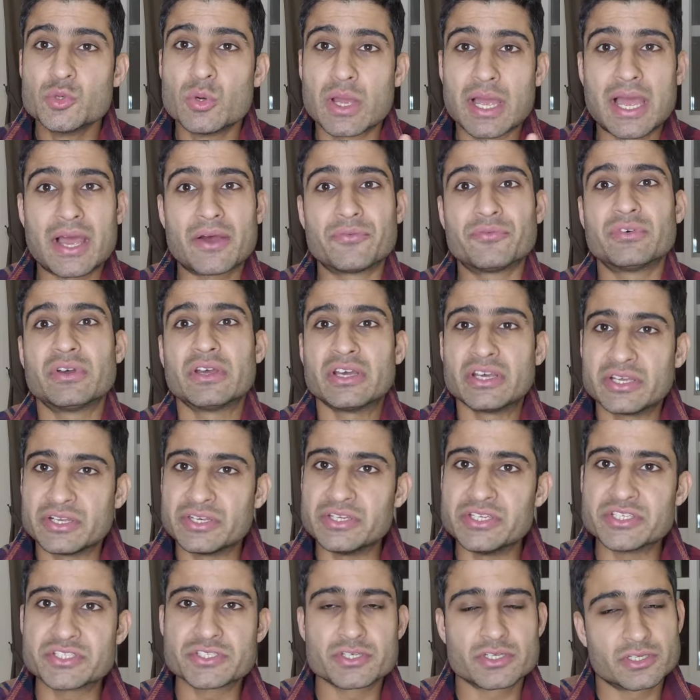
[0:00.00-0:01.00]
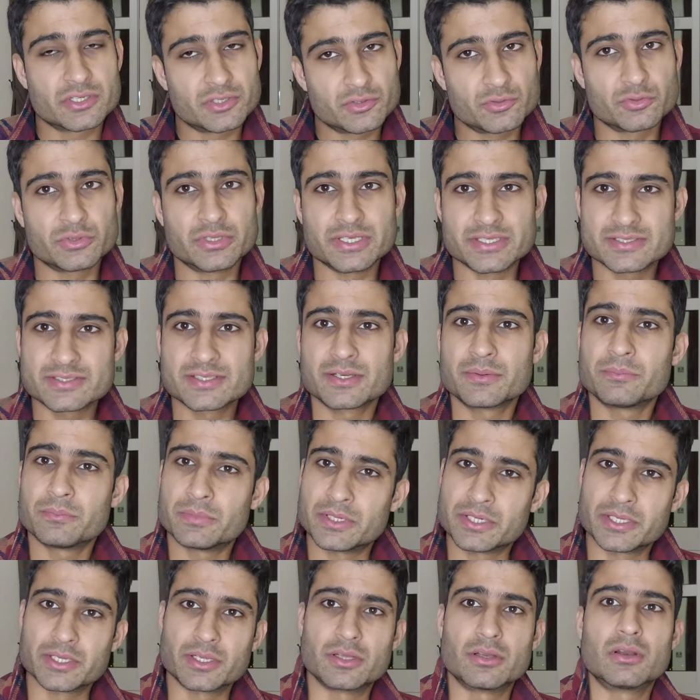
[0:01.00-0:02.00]
you have reached to
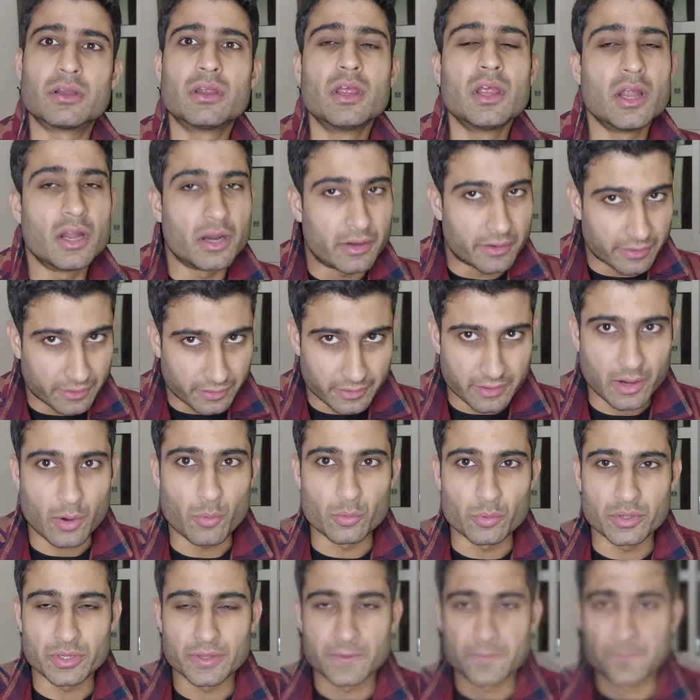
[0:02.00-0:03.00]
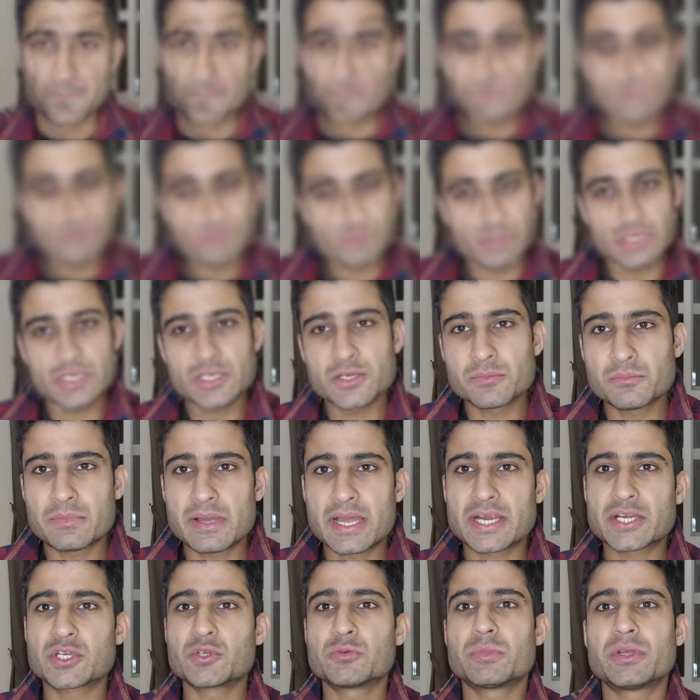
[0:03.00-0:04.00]
this particular round. So guys,
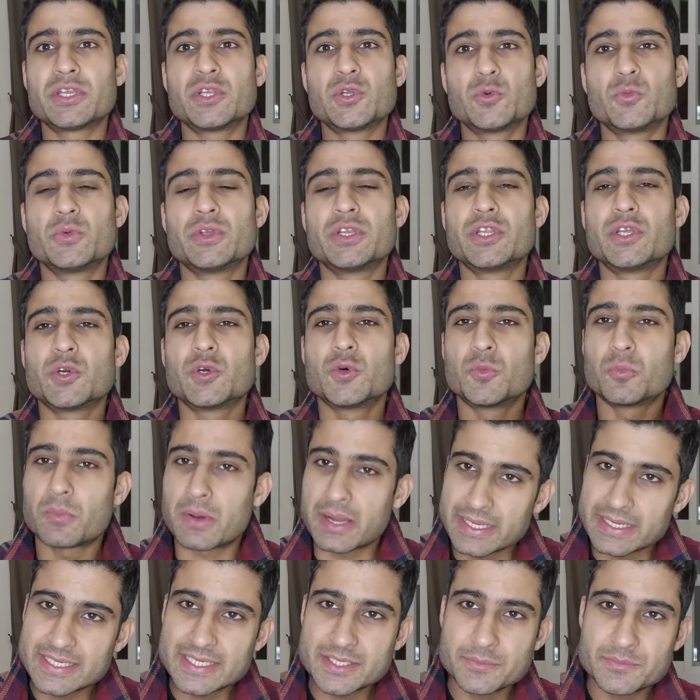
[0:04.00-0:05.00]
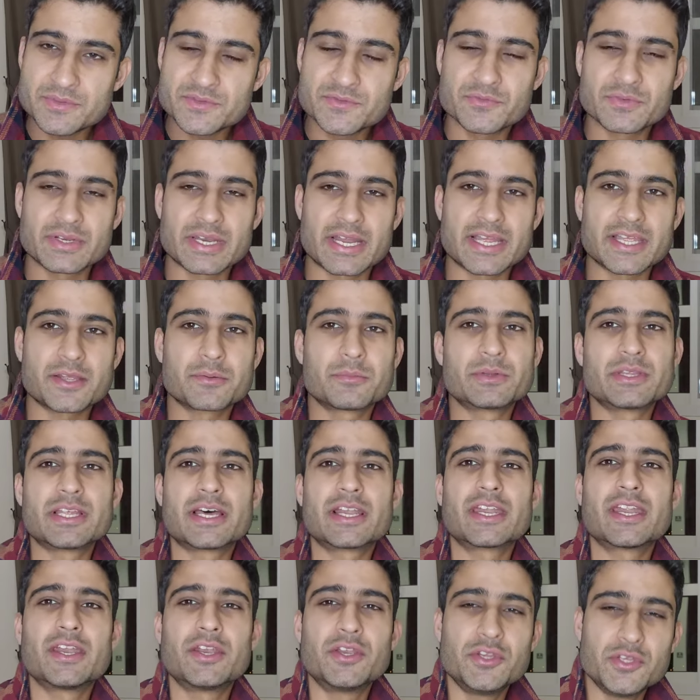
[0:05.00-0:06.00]
welcome back to my new video. My name is
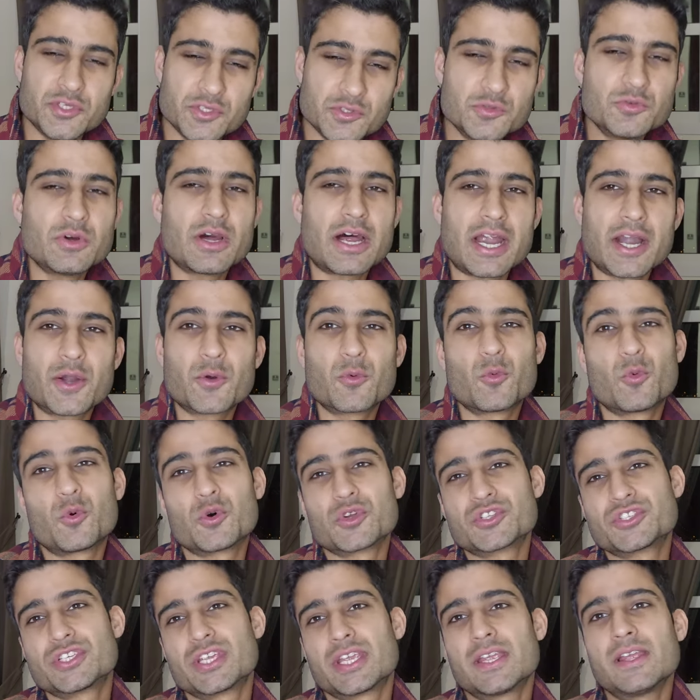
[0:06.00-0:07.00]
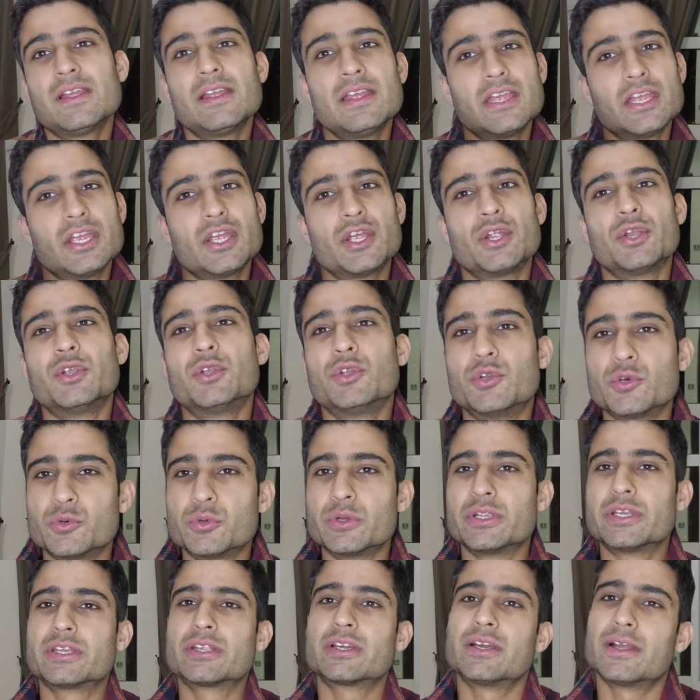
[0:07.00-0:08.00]
Vinayak Madan and you are watching
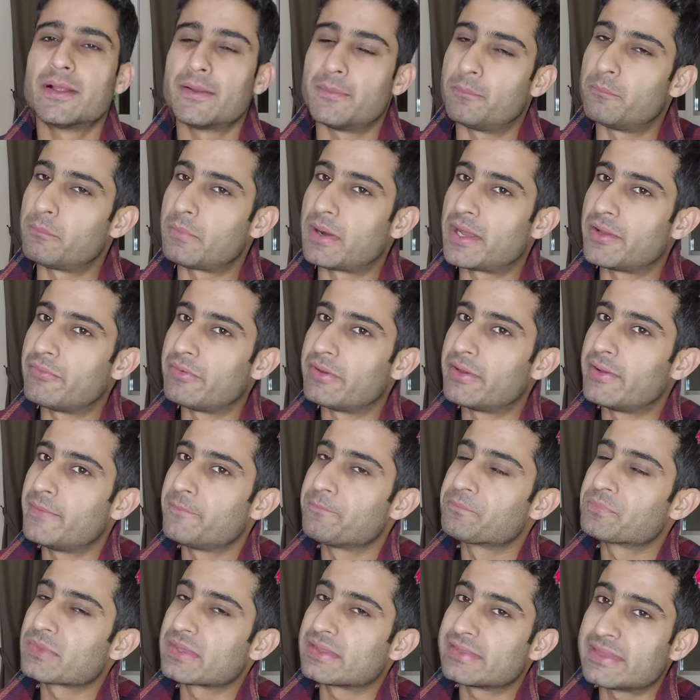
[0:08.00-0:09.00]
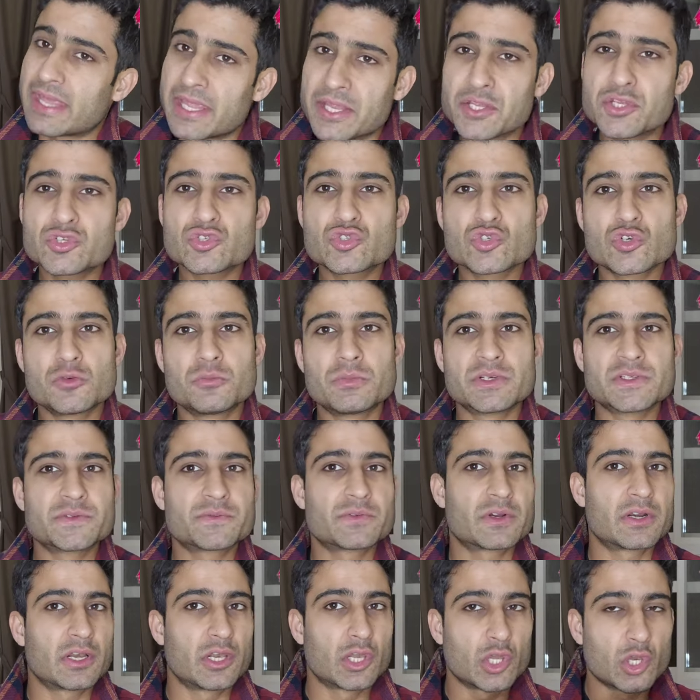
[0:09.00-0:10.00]
Do It My Way. Thank you so
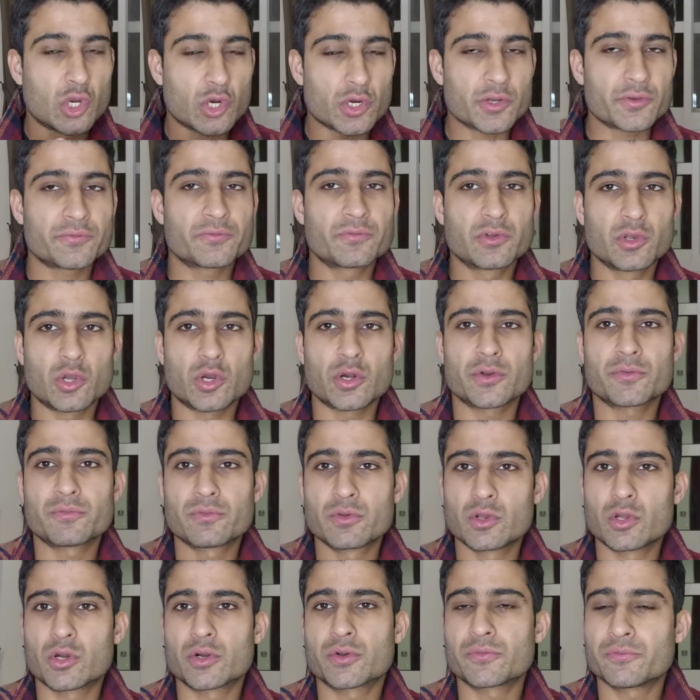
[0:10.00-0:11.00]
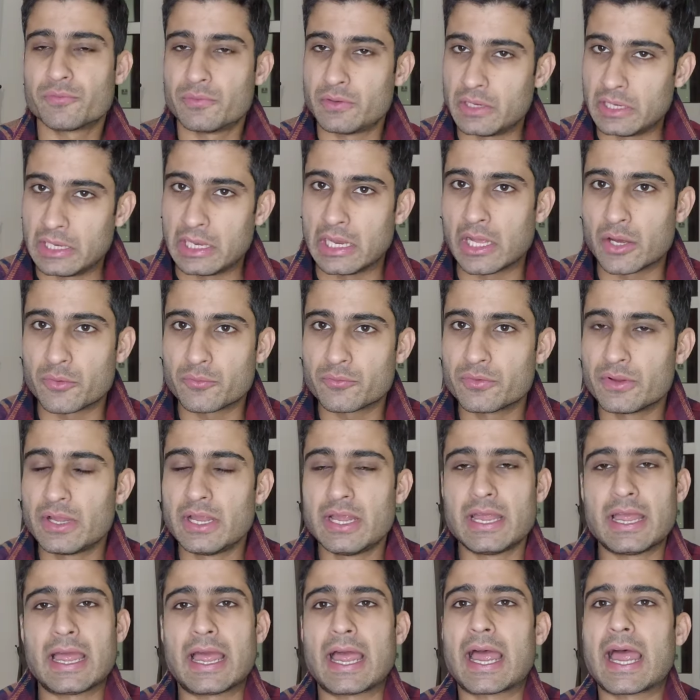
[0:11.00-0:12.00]
much for a lot of
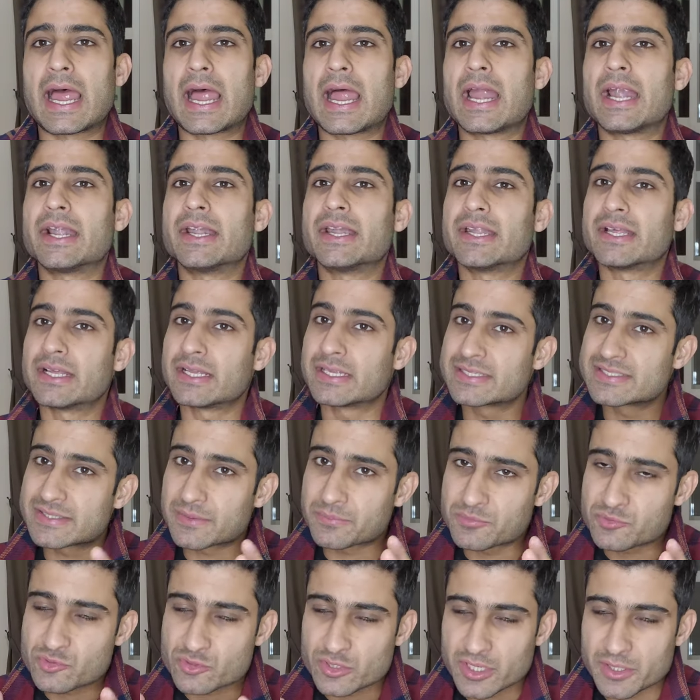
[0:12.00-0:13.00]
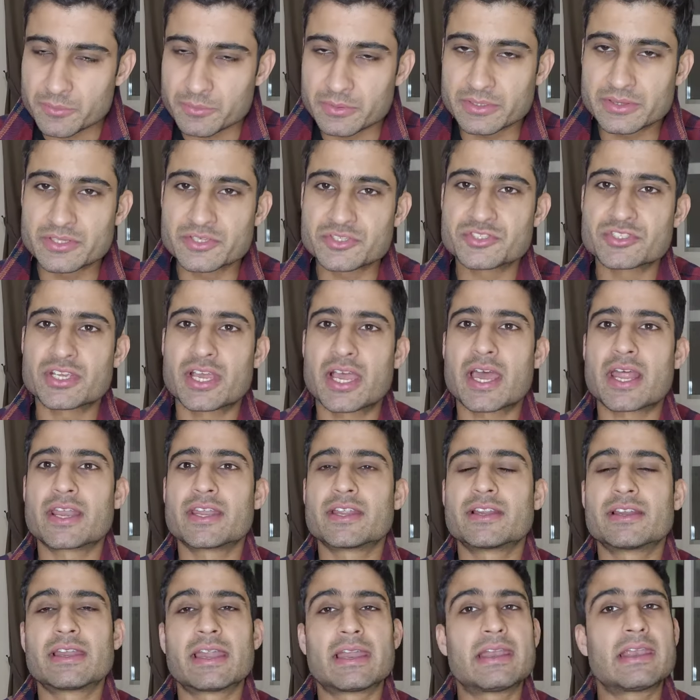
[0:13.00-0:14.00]
love and subscribing the
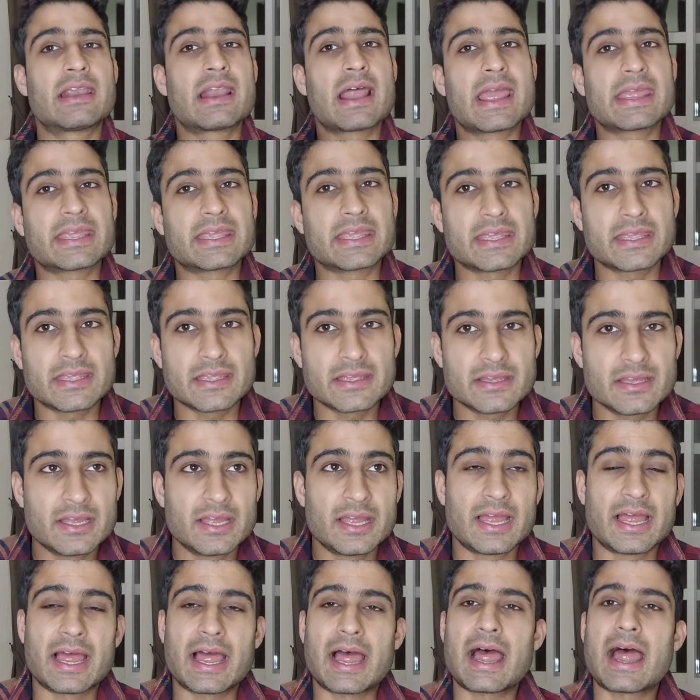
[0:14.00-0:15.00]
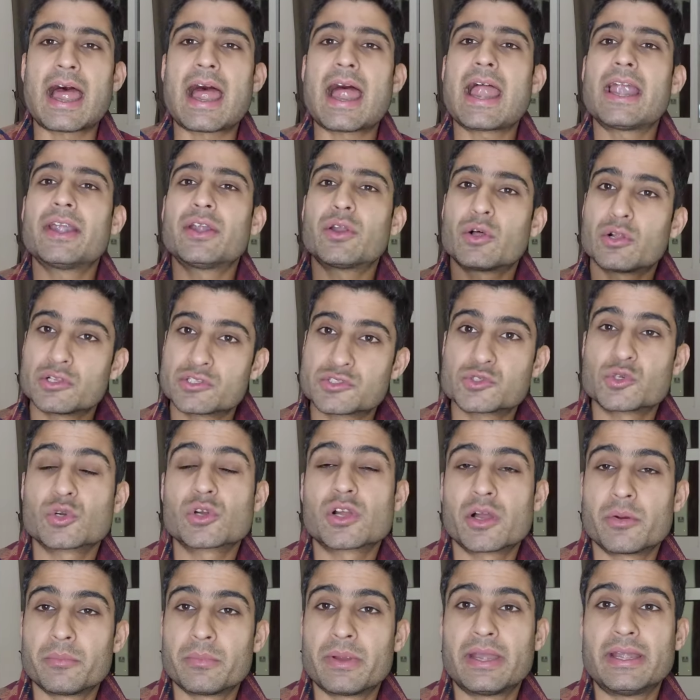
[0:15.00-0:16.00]
channel and liking and
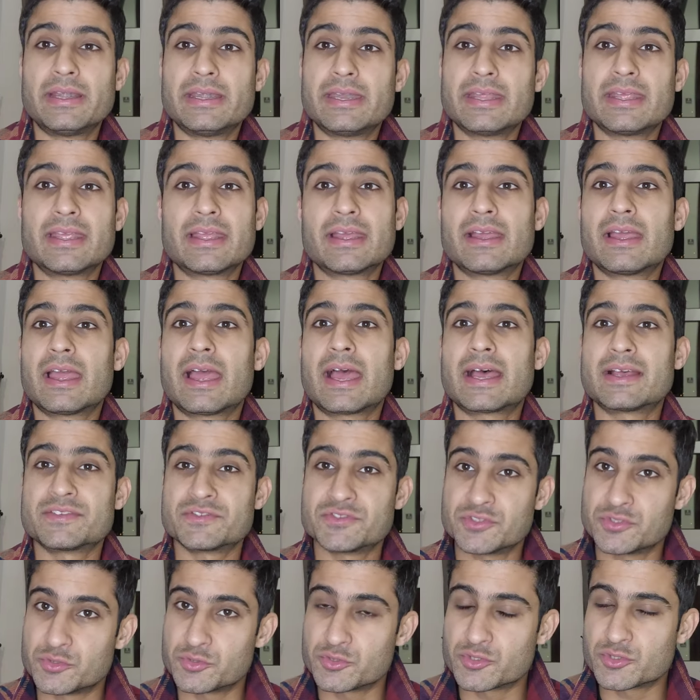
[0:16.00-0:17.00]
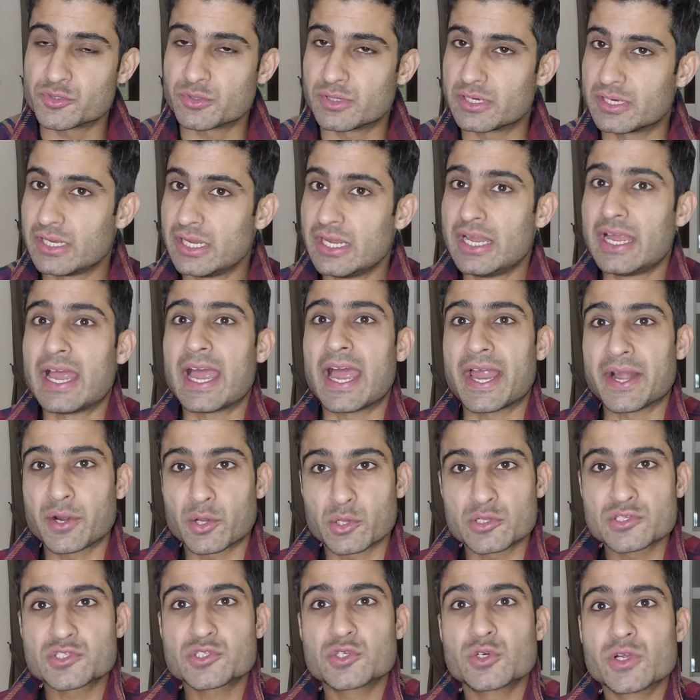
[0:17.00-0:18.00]
also commenting as usual,
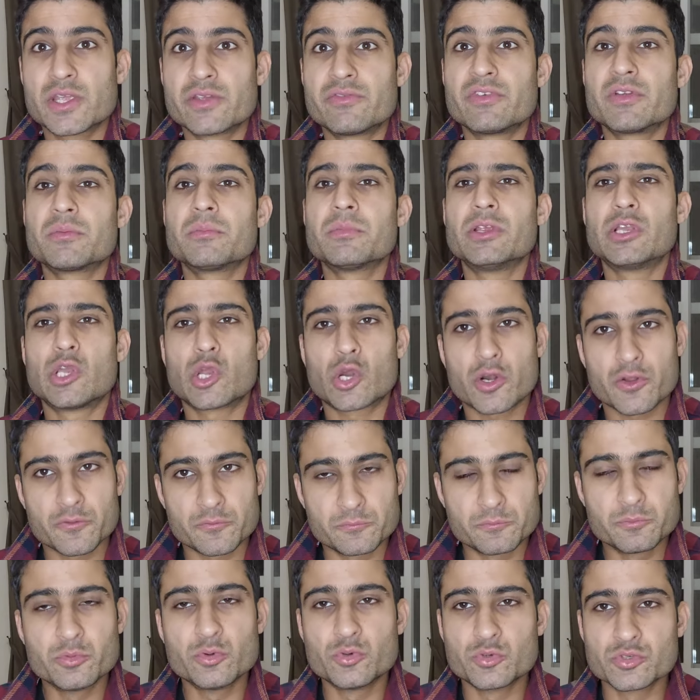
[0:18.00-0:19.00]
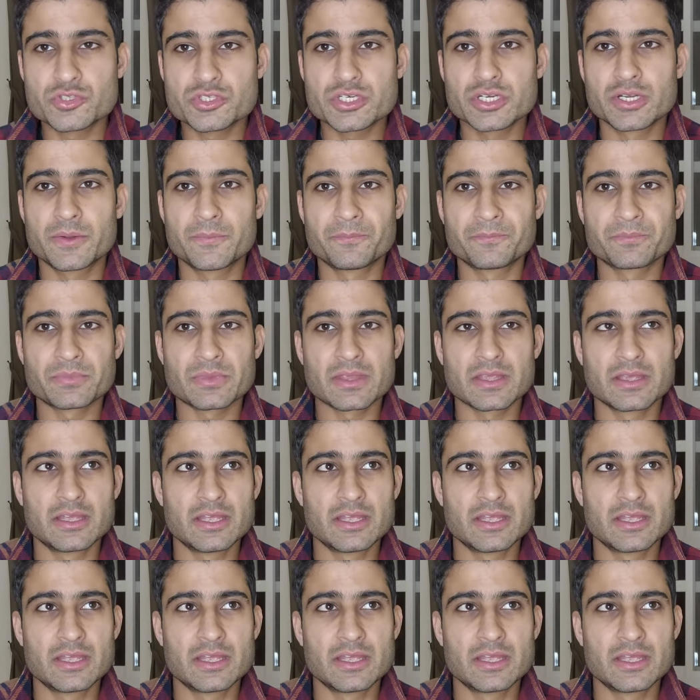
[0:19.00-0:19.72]
and also giving me a lot of boost.